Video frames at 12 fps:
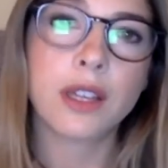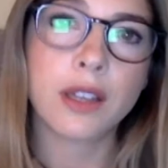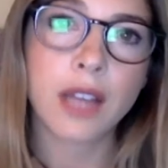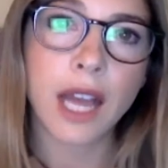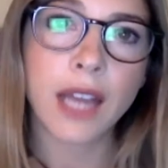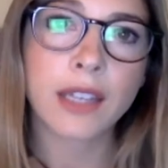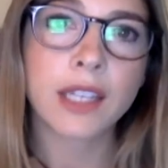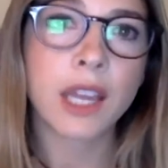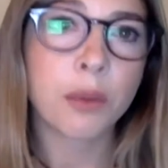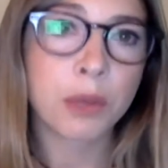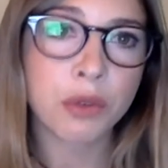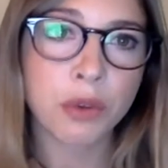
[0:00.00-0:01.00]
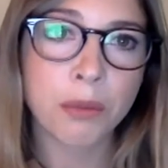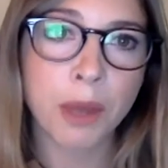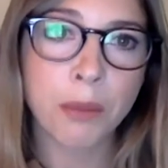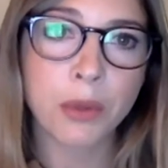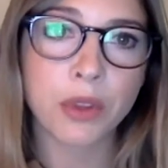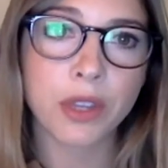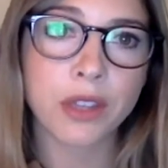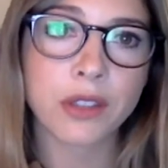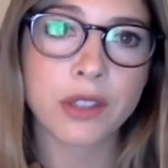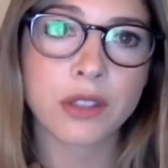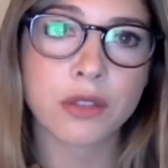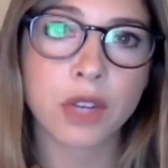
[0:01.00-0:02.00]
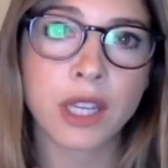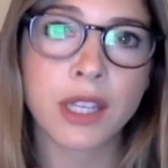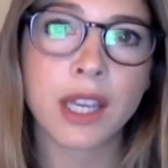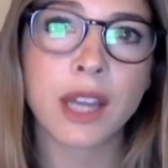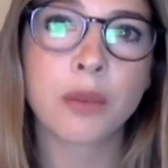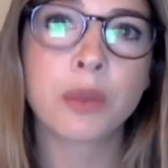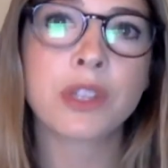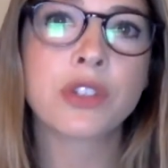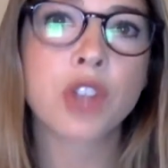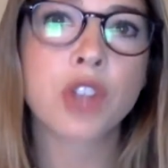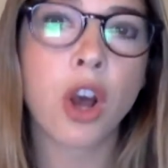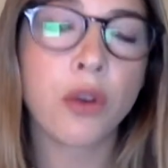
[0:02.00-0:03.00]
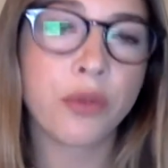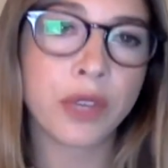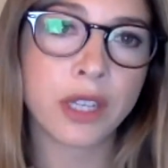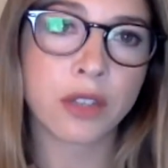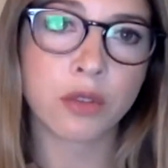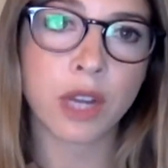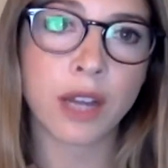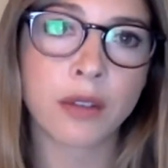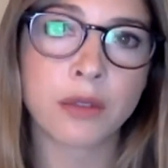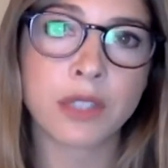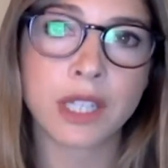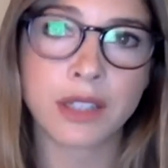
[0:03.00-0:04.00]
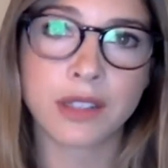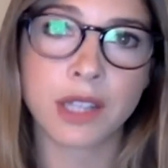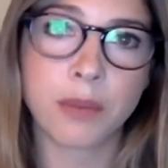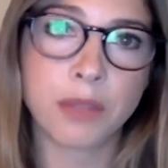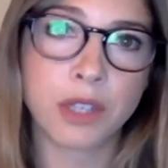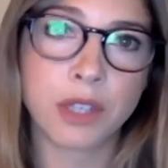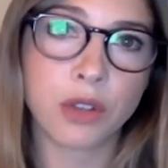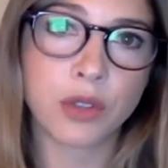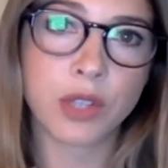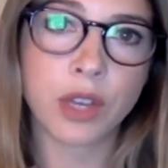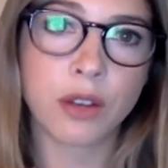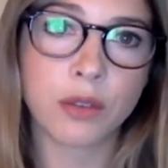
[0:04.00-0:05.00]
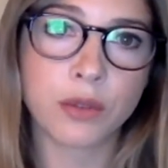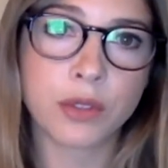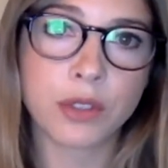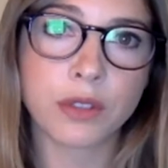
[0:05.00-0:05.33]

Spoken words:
And can we remember this, right? Can we soften around accepting ourselves?